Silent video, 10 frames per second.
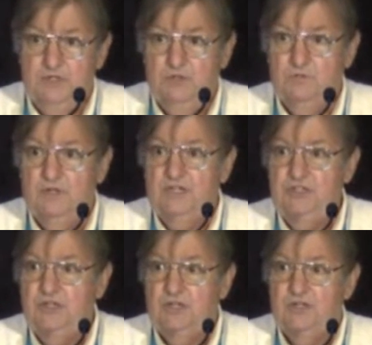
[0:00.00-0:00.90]
you really
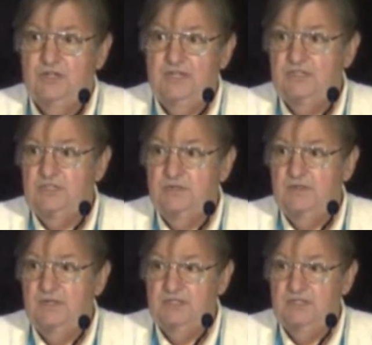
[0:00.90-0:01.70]
should look into it.